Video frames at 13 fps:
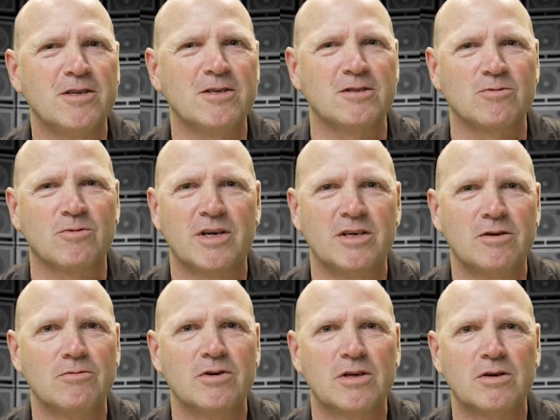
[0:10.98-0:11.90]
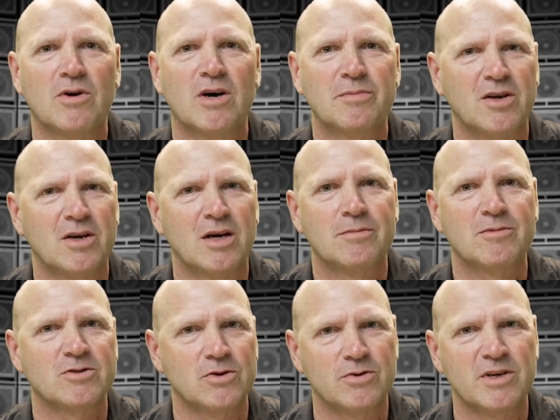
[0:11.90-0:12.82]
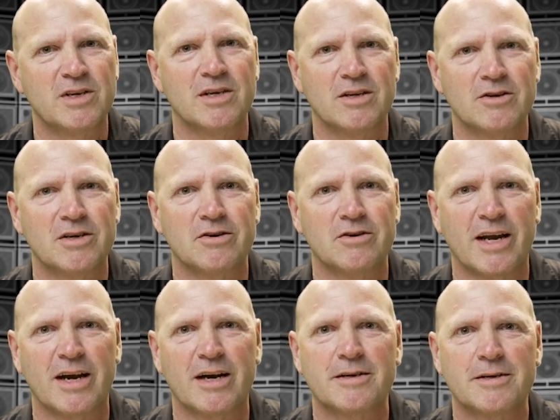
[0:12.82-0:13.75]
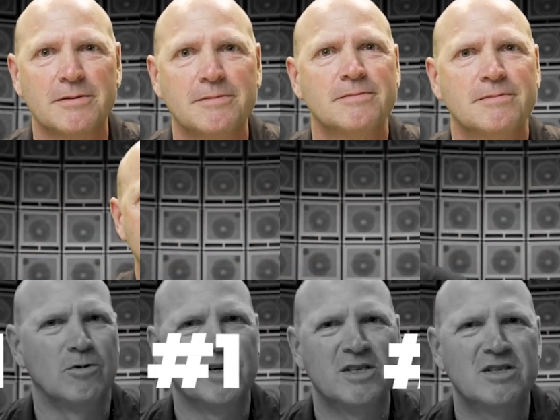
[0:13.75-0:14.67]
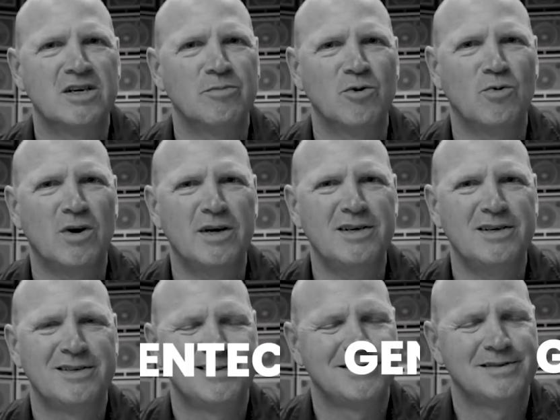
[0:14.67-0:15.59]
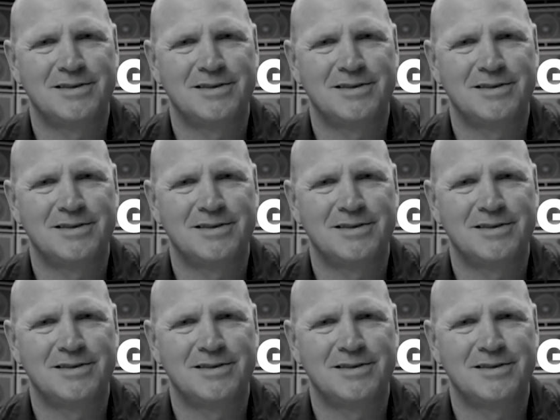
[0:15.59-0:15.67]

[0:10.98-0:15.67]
reasons why you really want to become a Sony dealer here in Canada. Reason number one,